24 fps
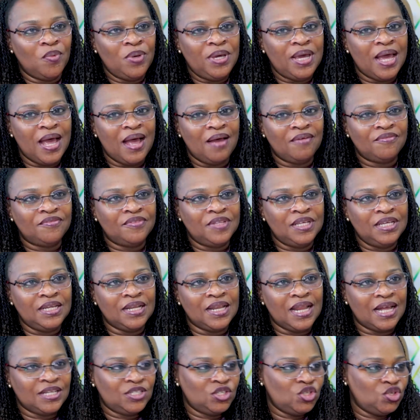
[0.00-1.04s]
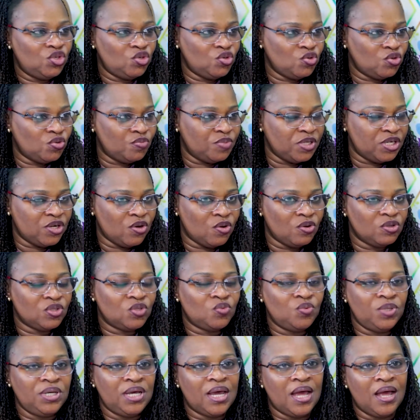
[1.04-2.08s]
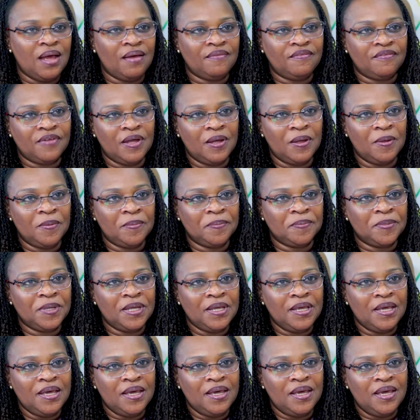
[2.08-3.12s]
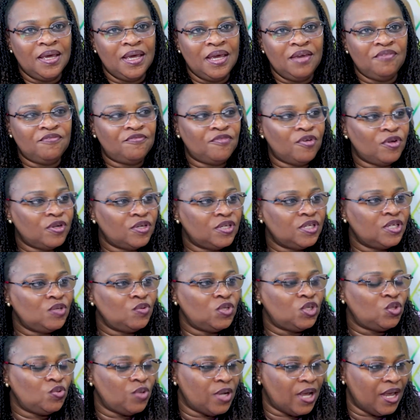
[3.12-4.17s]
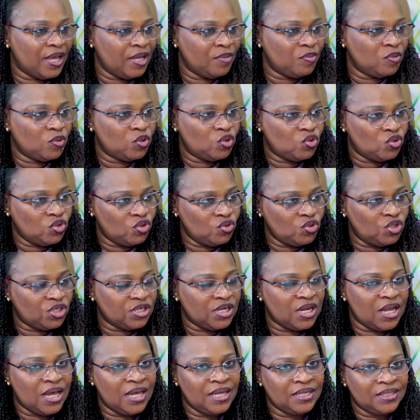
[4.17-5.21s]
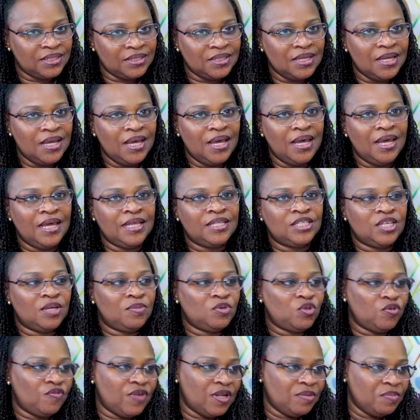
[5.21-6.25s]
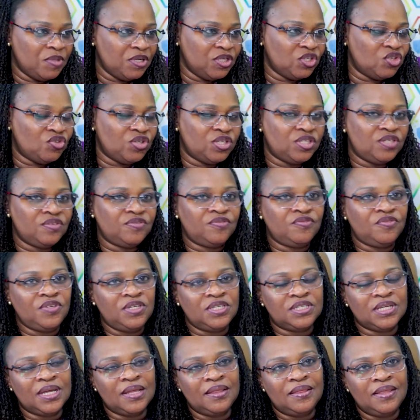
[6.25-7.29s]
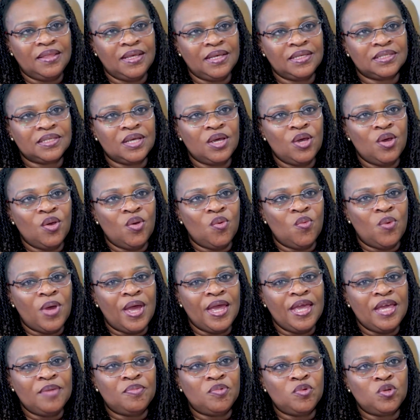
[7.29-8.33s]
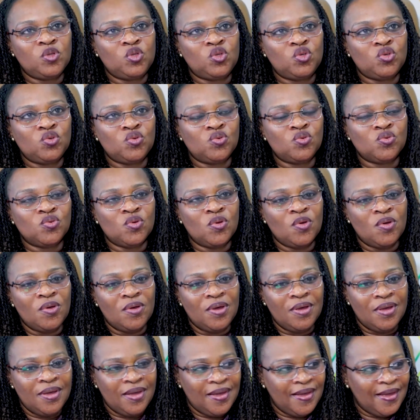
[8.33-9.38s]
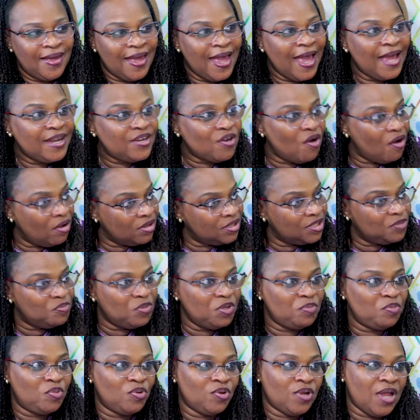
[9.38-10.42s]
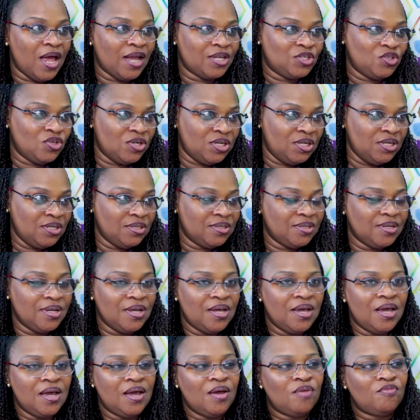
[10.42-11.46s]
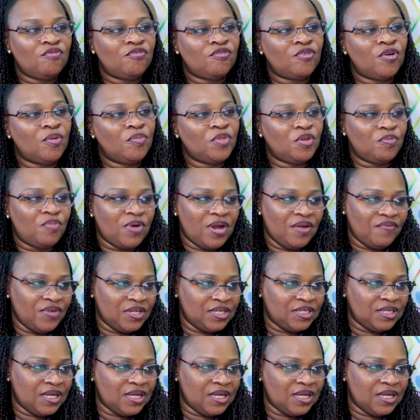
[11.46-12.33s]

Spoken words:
we have the latitude because we have a fund which we are able to utilize in terms of administrative fees and things. We are able to headhunt people actually from the private